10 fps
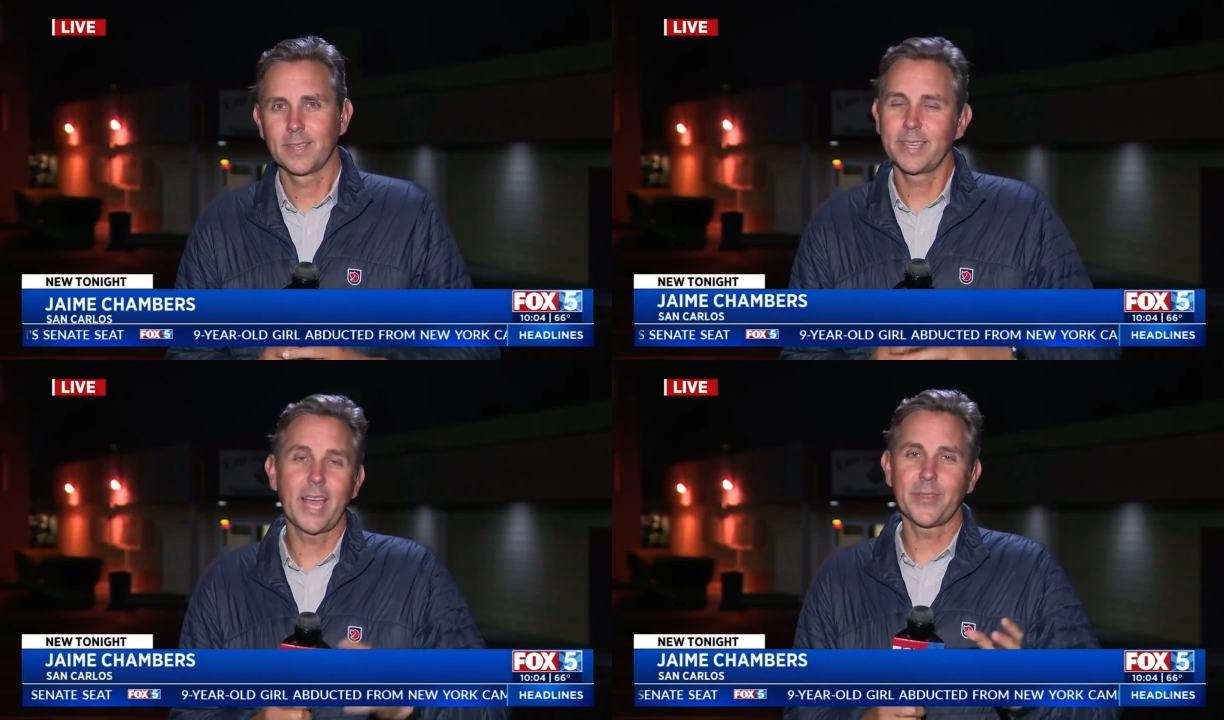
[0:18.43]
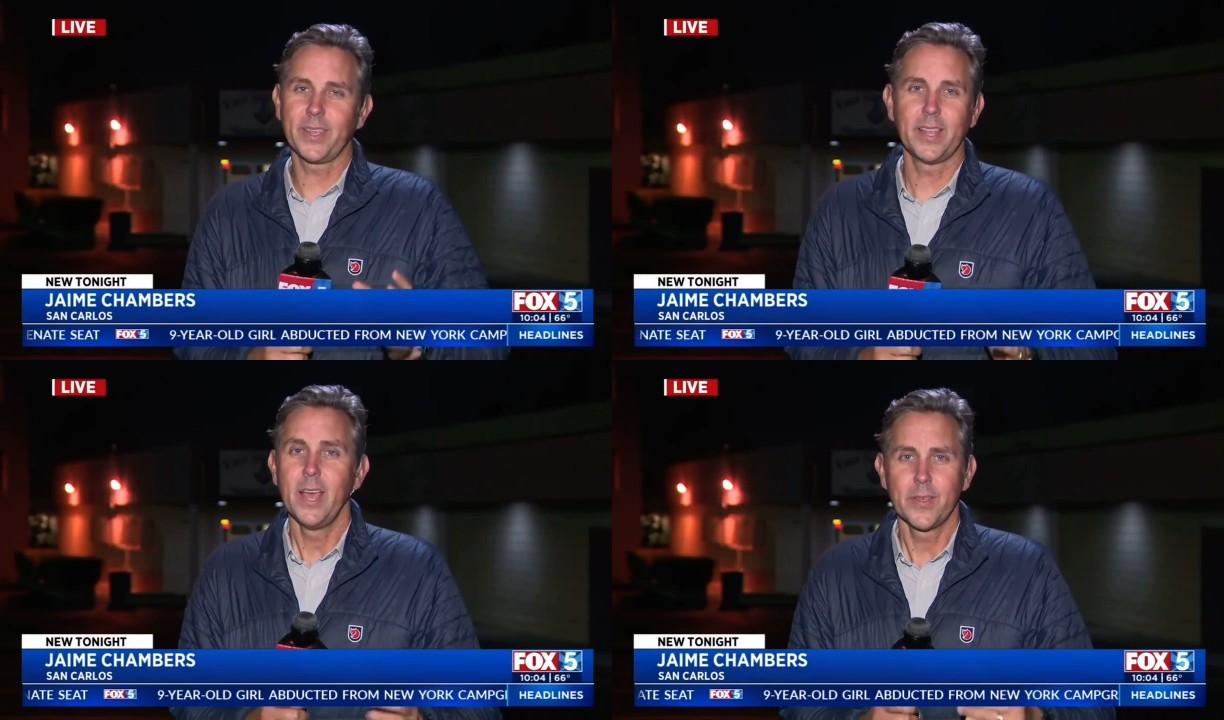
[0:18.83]

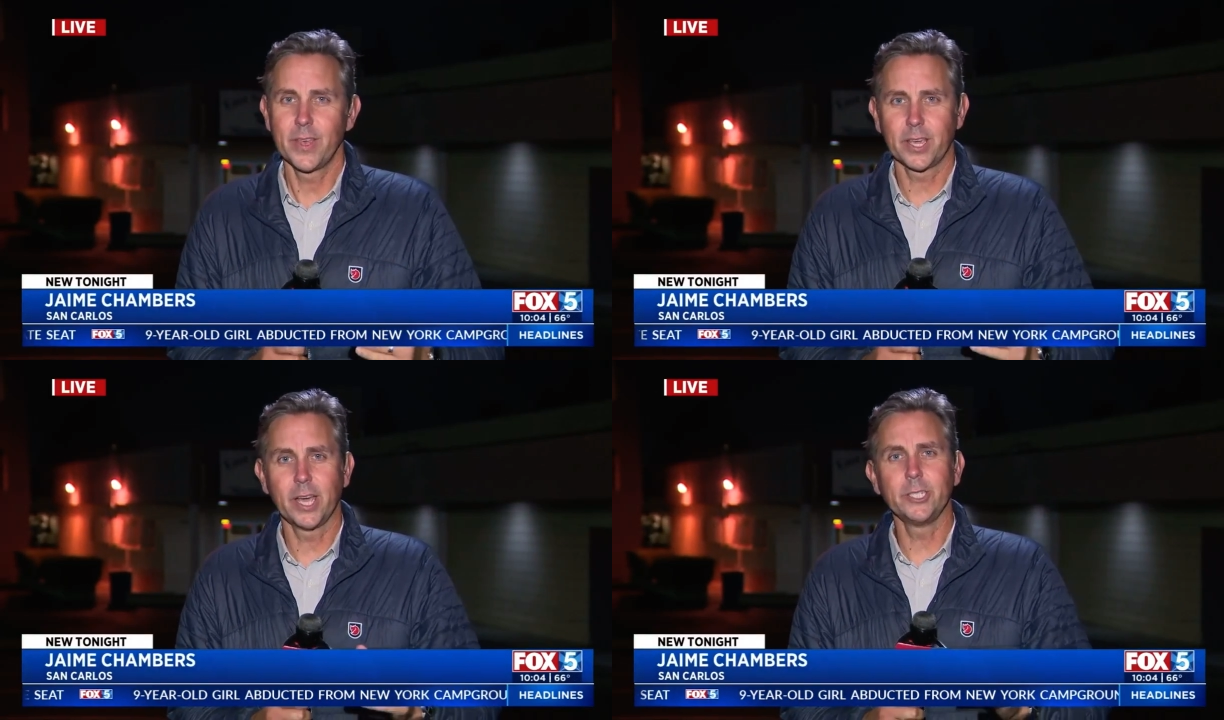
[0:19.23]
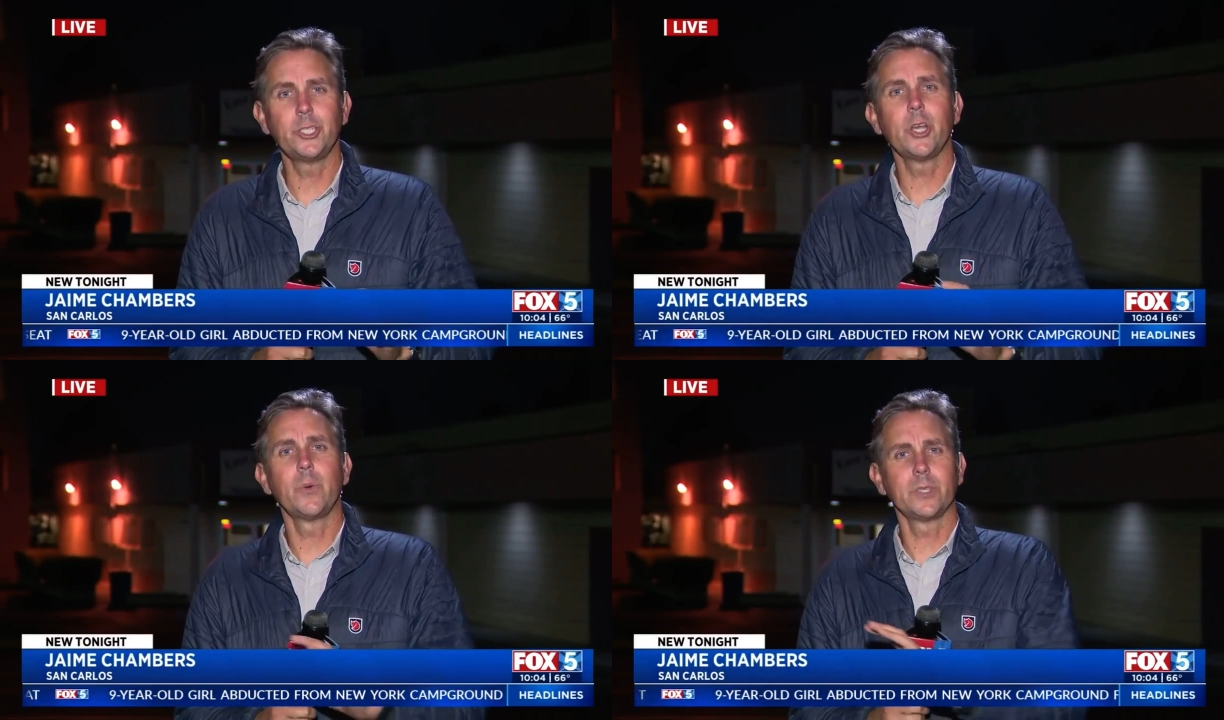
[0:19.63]
Kathleen, the gun
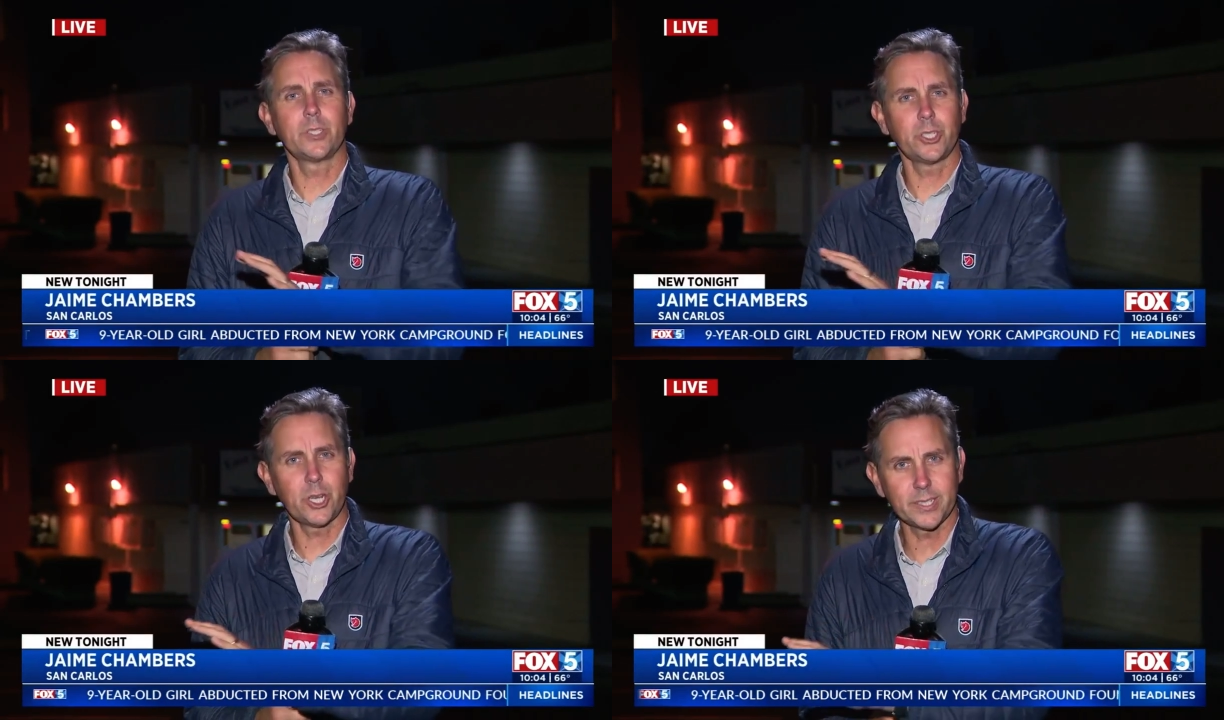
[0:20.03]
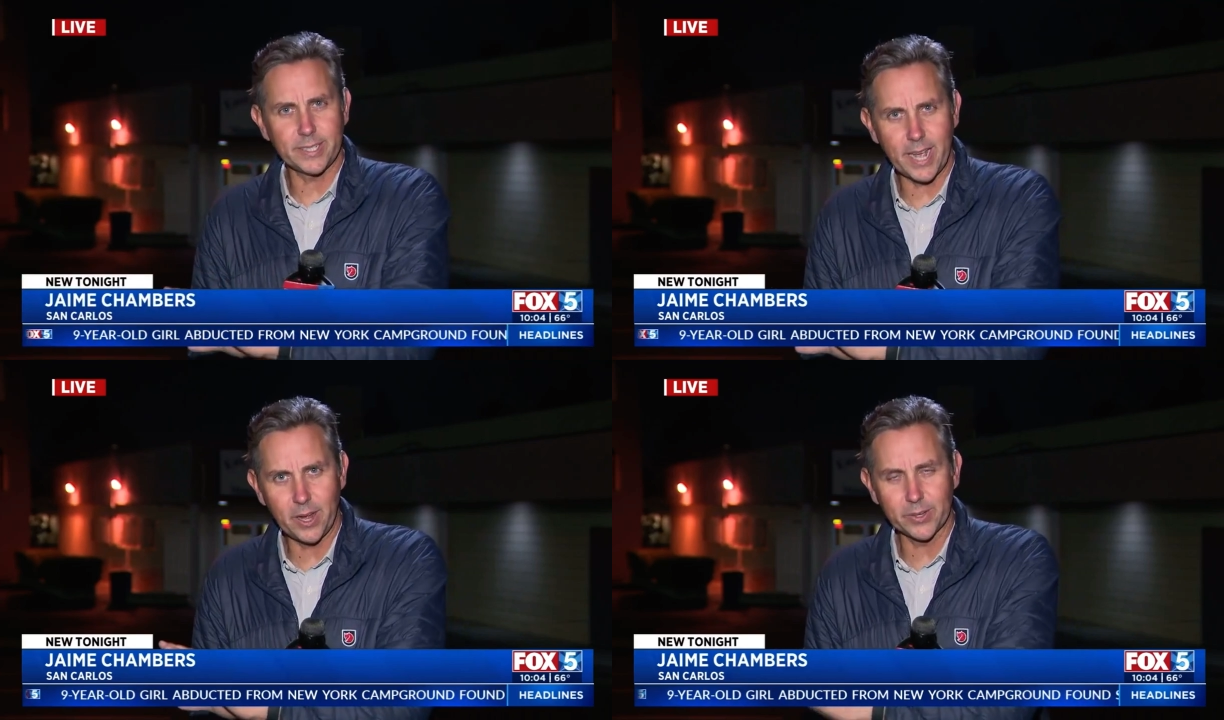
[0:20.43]
show was shut
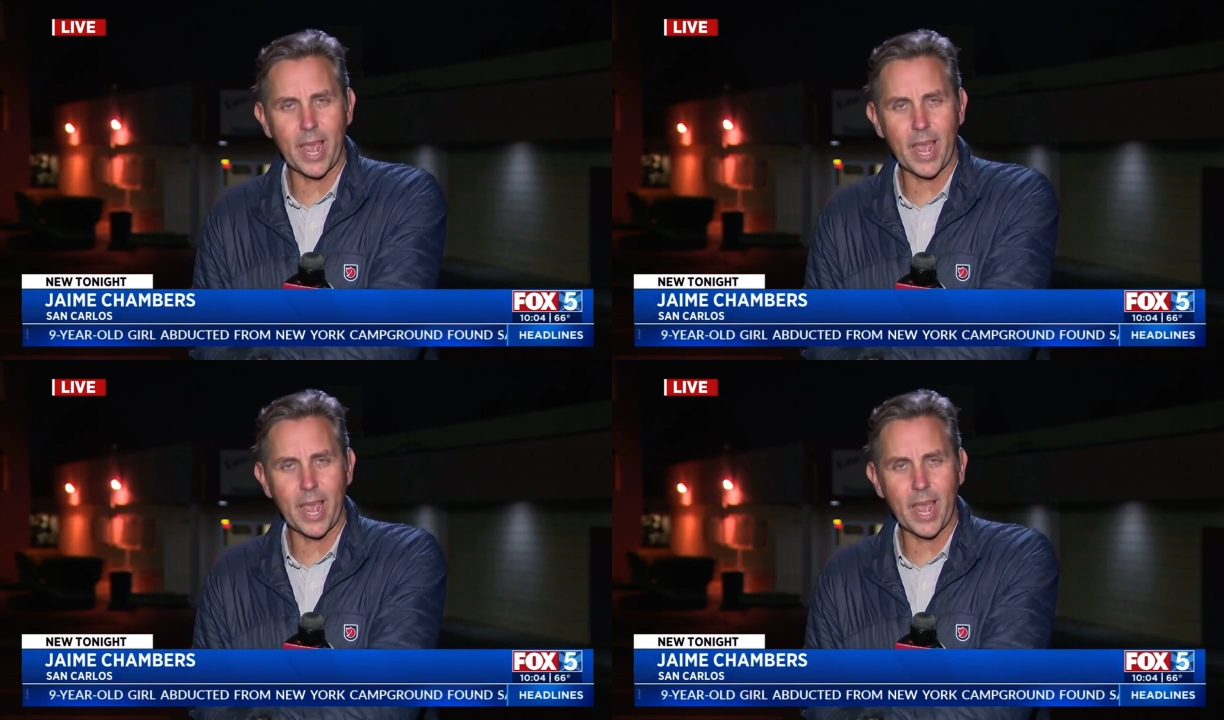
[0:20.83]
down